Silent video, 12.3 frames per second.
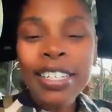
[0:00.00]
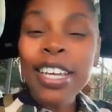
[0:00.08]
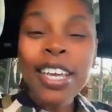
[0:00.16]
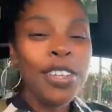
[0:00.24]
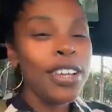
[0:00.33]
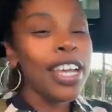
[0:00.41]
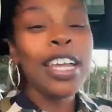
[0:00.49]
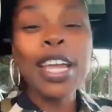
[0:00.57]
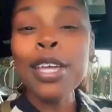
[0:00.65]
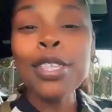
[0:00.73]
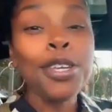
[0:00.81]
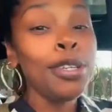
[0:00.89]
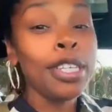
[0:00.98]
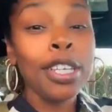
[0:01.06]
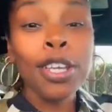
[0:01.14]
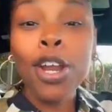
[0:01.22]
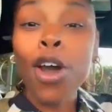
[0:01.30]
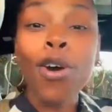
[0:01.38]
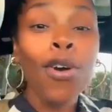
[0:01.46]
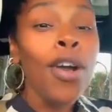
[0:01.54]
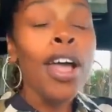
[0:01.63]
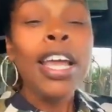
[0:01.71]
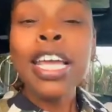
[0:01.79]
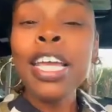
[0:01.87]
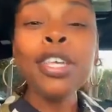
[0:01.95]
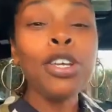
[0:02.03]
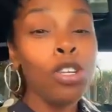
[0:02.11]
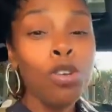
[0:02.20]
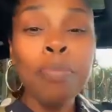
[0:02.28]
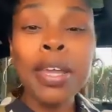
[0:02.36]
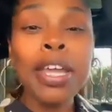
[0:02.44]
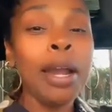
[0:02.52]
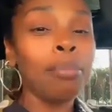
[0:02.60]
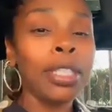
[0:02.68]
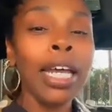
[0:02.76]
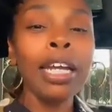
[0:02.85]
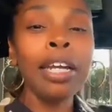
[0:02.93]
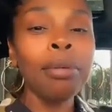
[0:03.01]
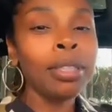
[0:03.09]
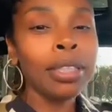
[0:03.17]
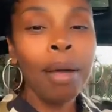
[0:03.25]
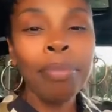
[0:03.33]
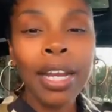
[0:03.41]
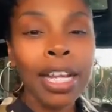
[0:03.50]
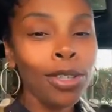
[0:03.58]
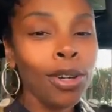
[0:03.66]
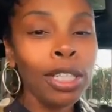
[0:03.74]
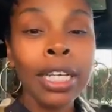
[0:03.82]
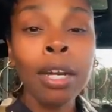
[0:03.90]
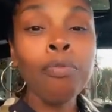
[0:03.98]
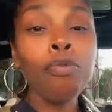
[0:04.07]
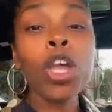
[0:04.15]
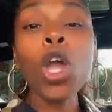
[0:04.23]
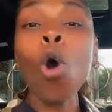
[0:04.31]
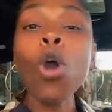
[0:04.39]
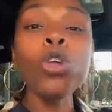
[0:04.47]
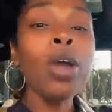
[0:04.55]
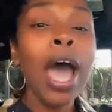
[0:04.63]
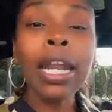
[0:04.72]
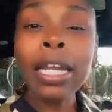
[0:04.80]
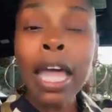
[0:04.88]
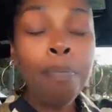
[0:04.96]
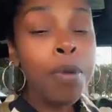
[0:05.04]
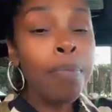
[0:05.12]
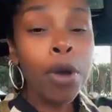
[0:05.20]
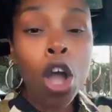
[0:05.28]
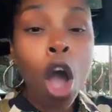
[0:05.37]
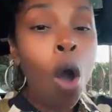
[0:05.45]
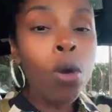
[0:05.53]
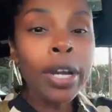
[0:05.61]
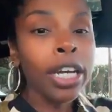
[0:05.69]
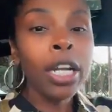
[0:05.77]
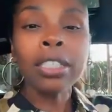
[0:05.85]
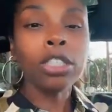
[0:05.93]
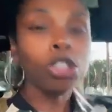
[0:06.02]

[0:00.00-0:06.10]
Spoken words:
You get either you mean I'm telling them something that's going to set them free, or you got to let people go that